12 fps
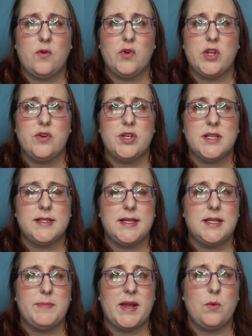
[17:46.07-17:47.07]
or you just
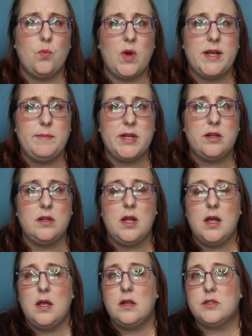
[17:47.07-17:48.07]
need to pay one
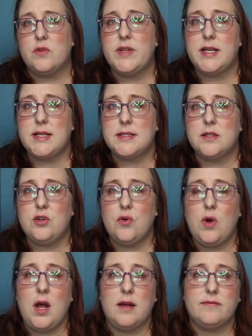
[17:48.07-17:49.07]
bill so that it doesn't
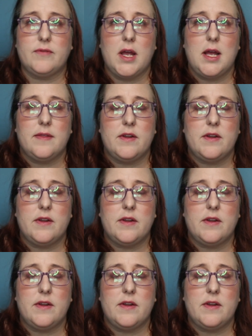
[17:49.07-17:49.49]
go off,